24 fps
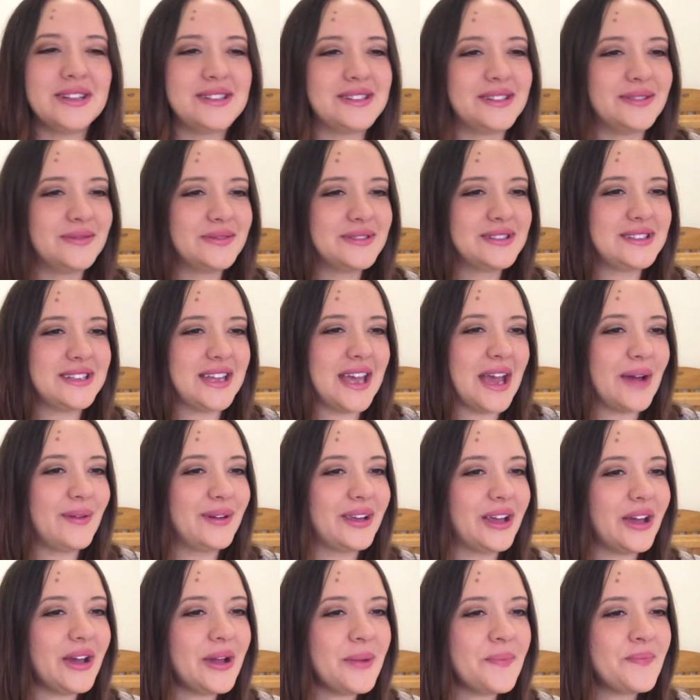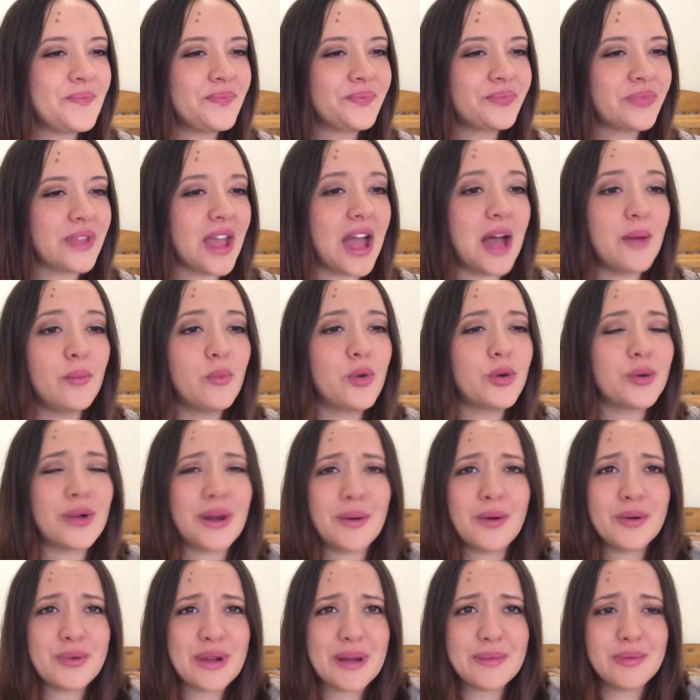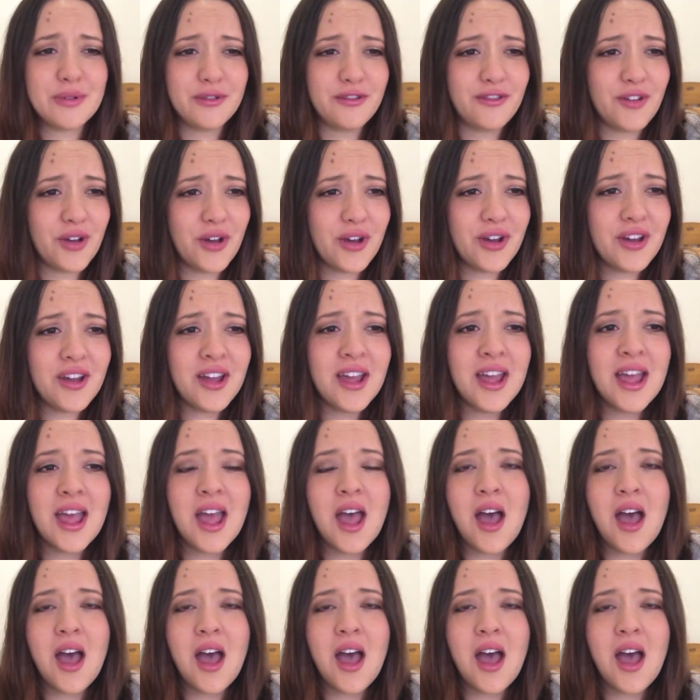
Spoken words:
so we'll see how we go. What do I prefer?